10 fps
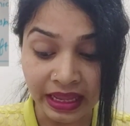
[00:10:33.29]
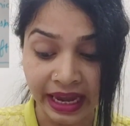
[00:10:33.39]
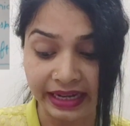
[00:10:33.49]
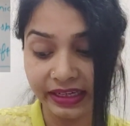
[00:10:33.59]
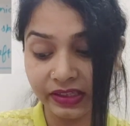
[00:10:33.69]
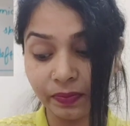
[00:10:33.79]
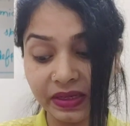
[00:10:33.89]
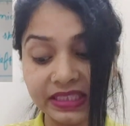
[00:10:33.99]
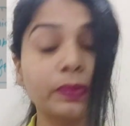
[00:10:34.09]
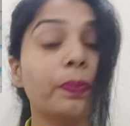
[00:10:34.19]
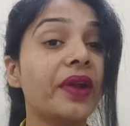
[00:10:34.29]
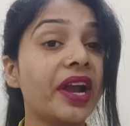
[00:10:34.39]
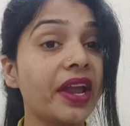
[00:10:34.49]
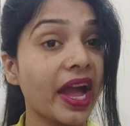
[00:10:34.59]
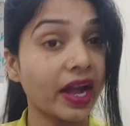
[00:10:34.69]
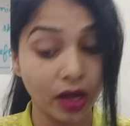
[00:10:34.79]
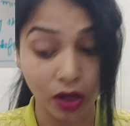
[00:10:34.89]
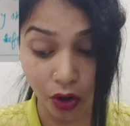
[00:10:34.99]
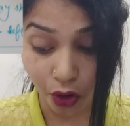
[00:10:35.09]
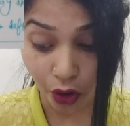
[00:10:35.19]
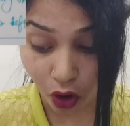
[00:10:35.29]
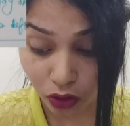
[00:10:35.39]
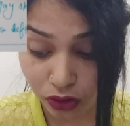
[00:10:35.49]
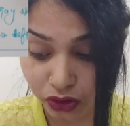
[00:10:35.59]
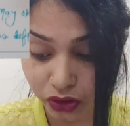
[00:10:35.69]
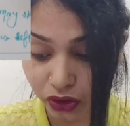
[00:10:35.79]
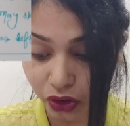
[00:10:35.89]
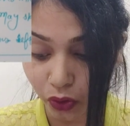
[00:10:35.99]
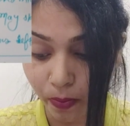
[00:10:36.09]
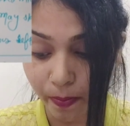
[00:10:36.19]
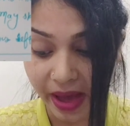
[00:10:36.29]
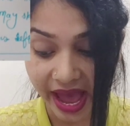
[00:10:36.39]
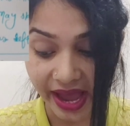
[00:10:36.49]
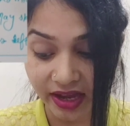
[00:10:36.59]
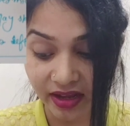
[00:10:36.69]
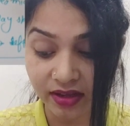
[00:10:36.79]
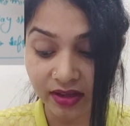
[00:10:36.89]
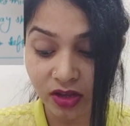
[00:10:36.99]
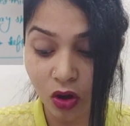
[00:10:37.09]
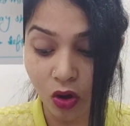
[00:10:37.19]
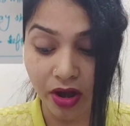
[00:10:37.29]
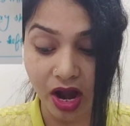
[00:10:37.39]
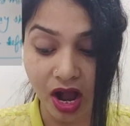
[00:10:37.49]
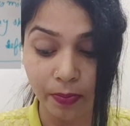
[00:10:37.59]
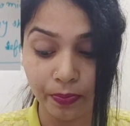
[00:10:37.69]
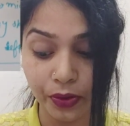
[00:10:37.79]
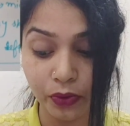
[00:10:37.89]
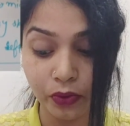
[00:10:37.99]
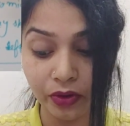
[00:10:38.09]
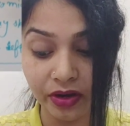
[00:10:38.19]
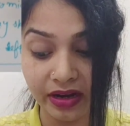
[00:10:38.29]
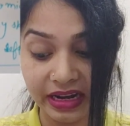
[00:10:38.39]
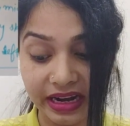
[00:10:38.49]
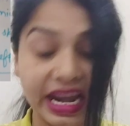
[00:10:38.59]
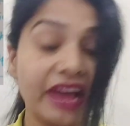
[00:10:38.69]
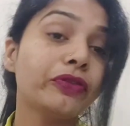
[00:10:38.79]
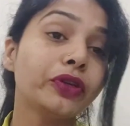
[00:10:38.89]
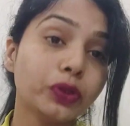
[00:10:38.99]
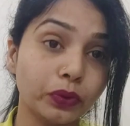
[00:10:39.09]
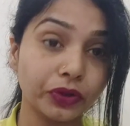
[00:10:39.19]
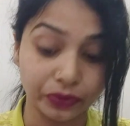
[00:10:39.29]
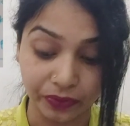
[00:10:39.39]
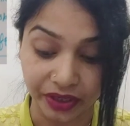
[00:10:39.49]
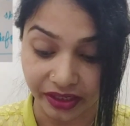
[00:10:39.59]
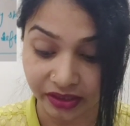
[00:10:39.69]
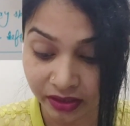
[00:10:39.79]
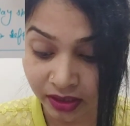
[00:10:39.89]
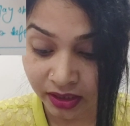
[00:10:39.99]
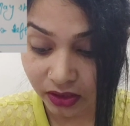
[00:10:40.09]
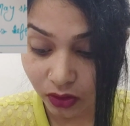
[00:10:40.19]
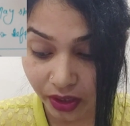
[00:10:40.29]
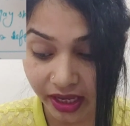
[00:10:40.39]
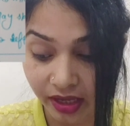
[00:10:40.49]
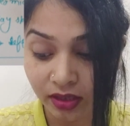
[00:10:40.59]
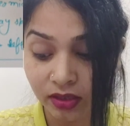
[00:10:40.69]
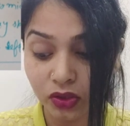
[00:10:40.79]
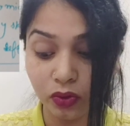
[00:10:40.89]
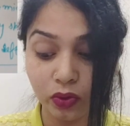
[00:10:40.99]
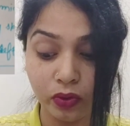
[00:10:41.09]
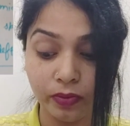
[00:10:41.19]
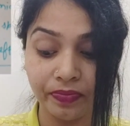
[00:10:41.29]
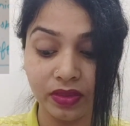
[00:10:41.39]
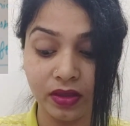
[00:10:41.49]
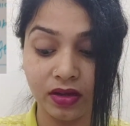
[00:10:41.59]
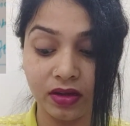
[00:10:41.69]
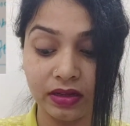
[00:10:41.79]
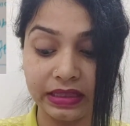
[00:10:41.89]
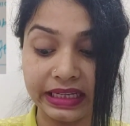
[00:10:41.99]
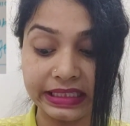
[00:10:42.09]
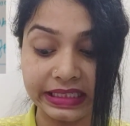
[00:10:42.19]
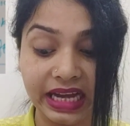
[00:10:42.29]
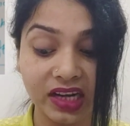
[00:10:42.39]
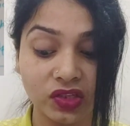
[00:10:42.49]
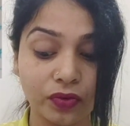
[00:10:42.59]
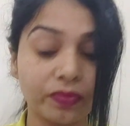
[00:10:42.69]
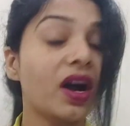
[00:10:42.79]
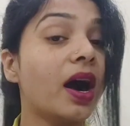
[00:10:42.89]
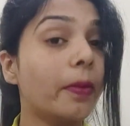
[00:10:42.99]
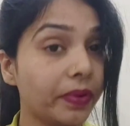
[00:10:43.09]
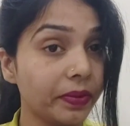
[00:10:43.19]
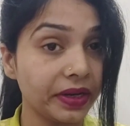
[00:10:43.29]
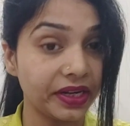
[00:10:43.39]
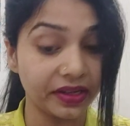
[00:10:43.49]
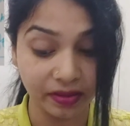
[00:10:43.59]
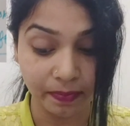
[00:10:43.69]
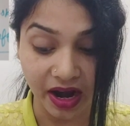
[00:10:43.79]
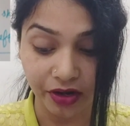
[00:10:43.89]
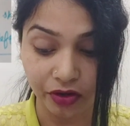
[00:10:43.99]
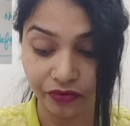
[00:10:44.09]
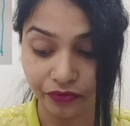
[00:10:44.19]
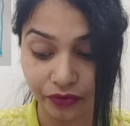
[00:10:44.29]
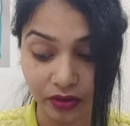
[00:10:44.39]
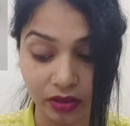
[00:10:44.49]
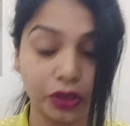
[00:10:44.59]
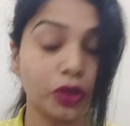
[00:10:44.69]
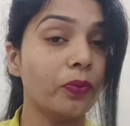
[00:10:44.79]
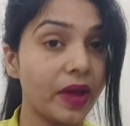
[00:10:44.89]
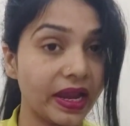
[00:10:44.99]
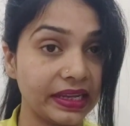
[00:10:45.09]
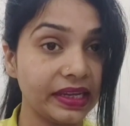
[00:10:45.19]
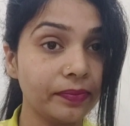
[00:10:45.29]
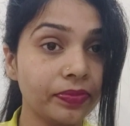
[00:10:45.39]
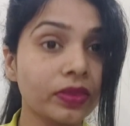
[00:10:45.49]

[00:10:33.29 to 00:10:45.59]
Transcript: and it may spread across your back or up your left shoulder blade. Okay, so that starts from the upper middle part of your belly,